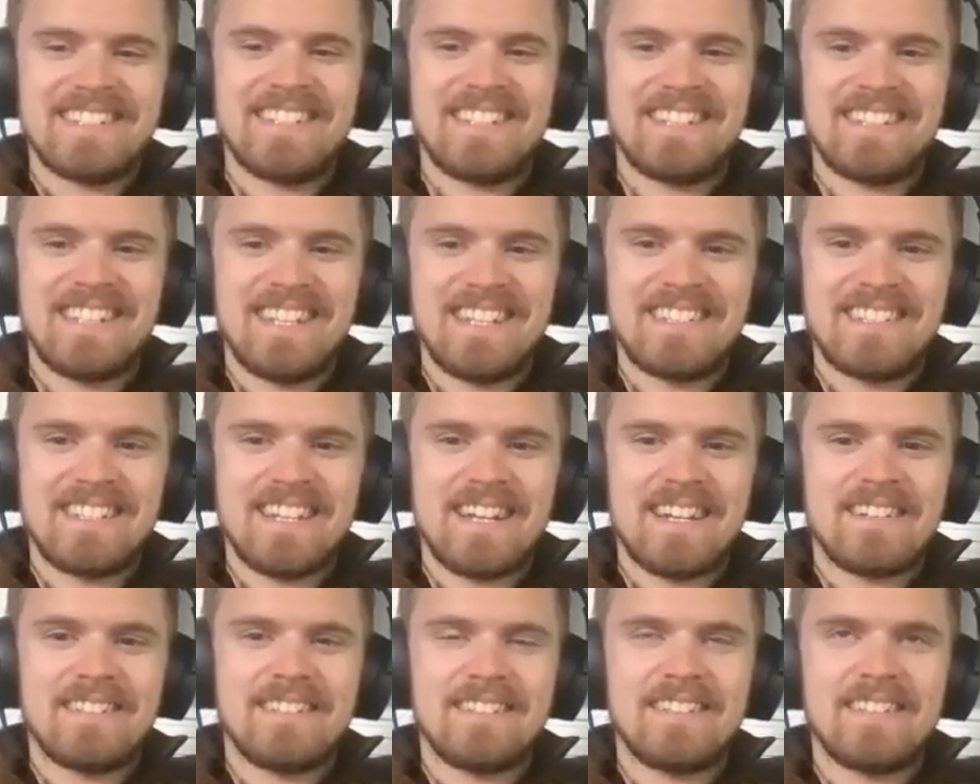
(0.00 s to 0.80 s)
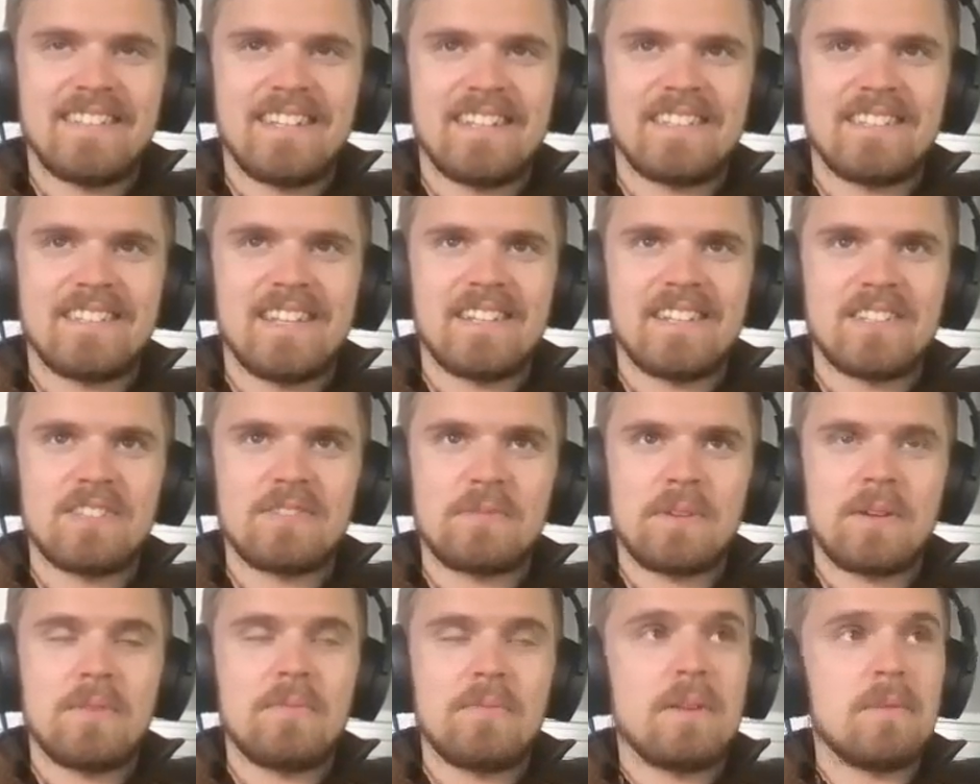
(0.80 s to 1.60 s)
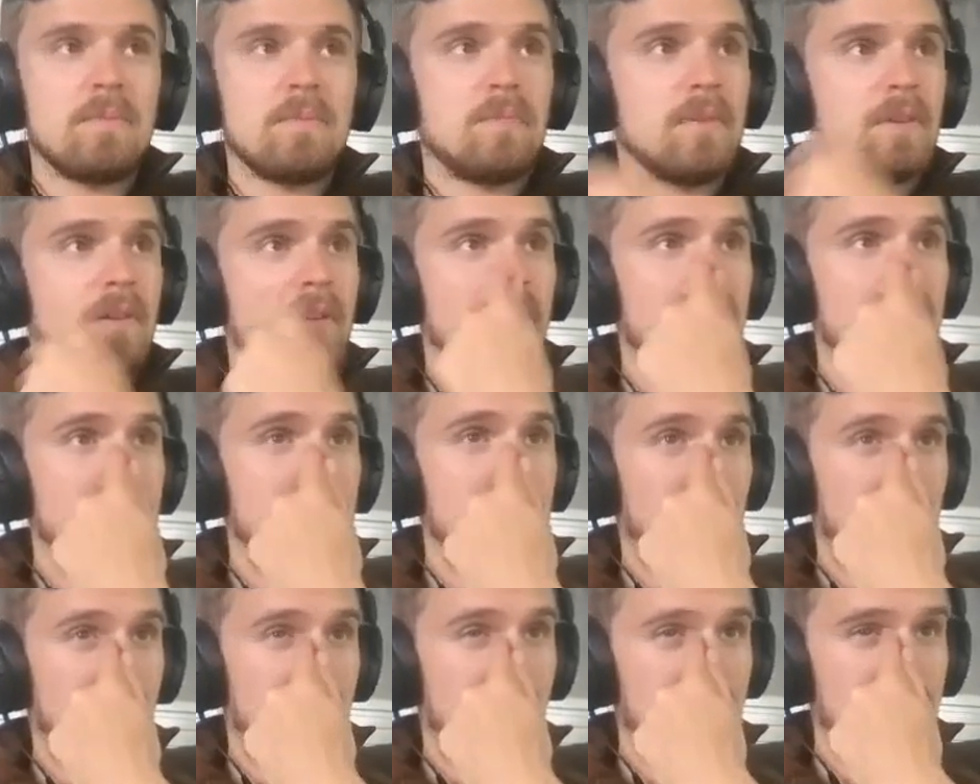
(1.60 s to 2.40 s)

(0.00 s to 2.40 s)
exactly. That's a great way to put it.